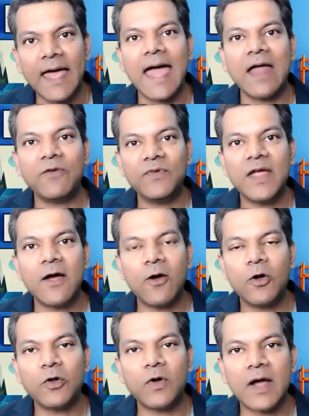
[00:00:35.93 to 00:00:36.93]
And we are
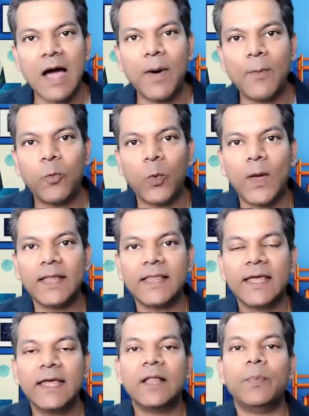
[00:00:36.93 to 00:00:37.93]
going to come up with
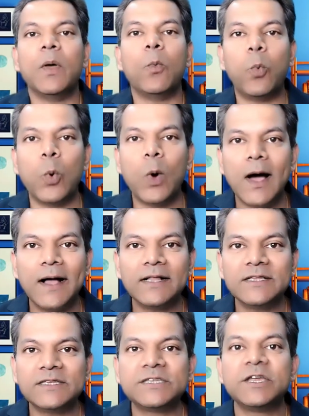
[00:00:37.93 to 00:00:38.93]
the
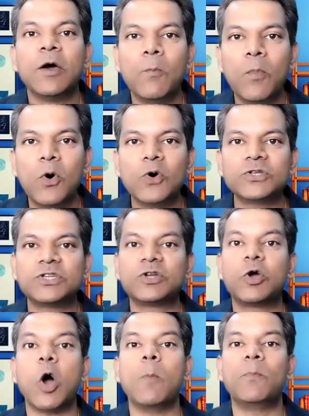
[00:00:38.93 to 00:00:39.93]
world's most
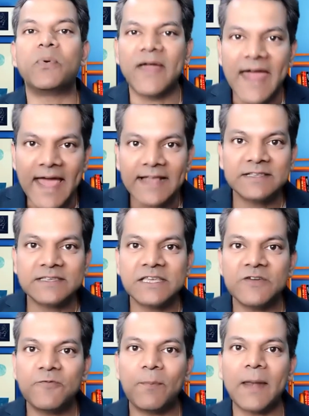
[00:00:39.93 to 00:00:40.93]

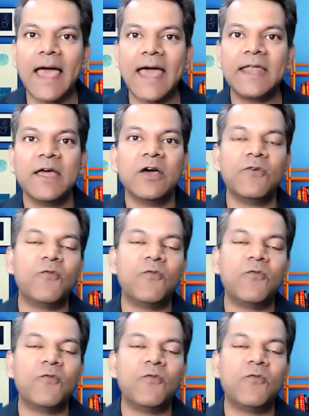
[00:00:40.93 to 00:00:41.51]
comprehensive plan